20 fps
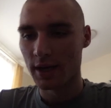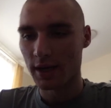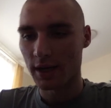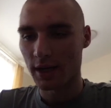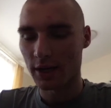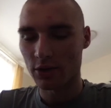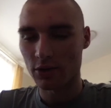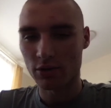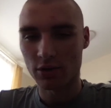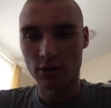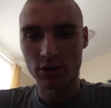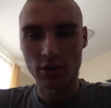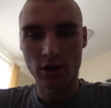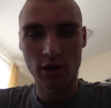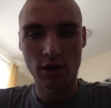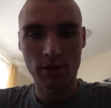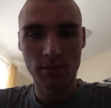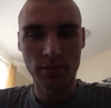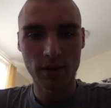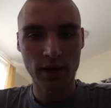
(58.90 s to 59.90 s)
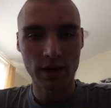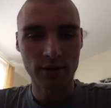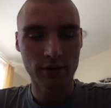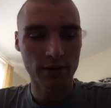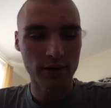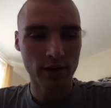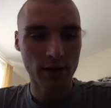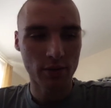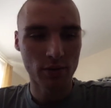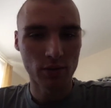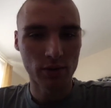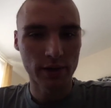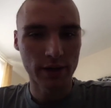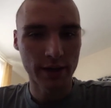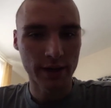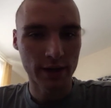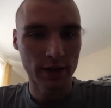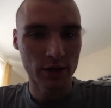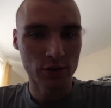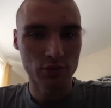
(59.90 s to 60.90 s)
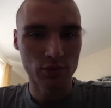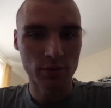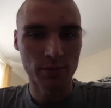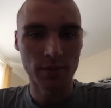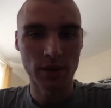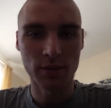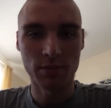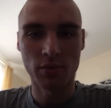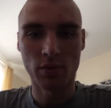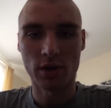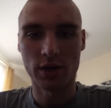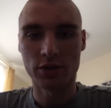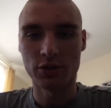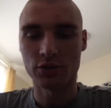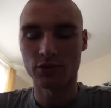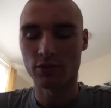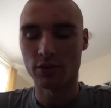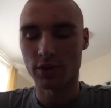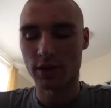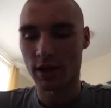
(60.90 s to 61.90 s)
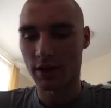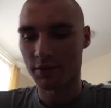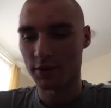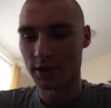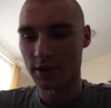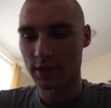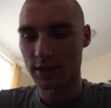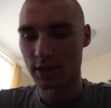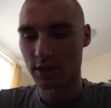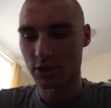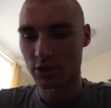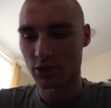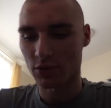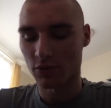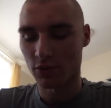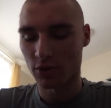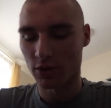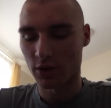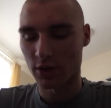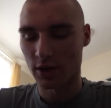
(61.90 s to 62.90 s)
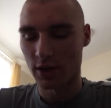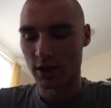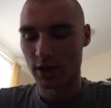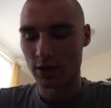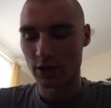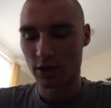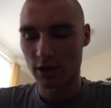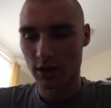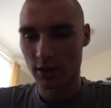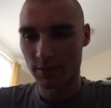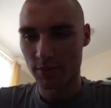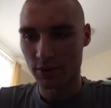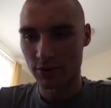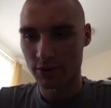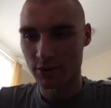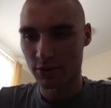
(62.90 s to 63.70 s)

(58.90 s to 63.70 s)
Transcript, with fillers: get to the top i really want to engage with people i just want to have a discussion want to talk about